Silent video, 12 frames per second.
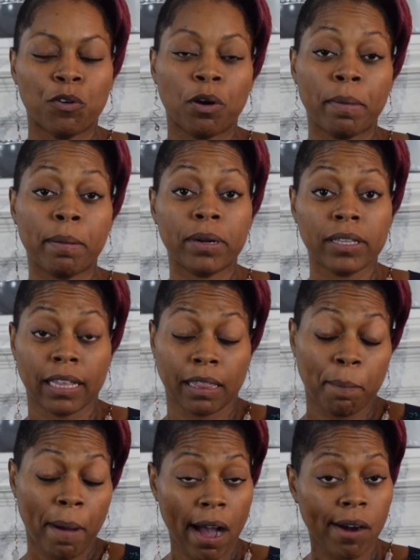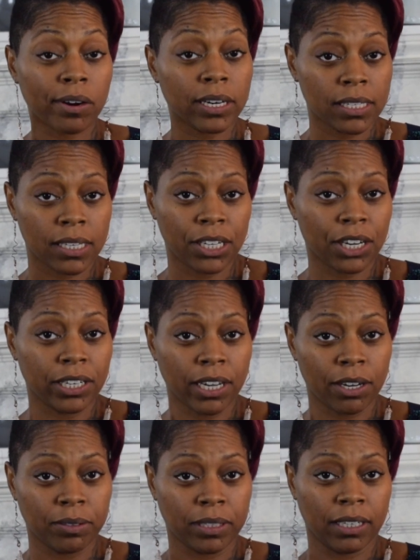Remember that the power is in your
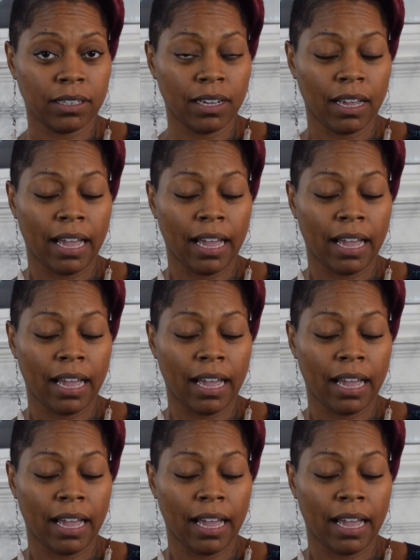yoni.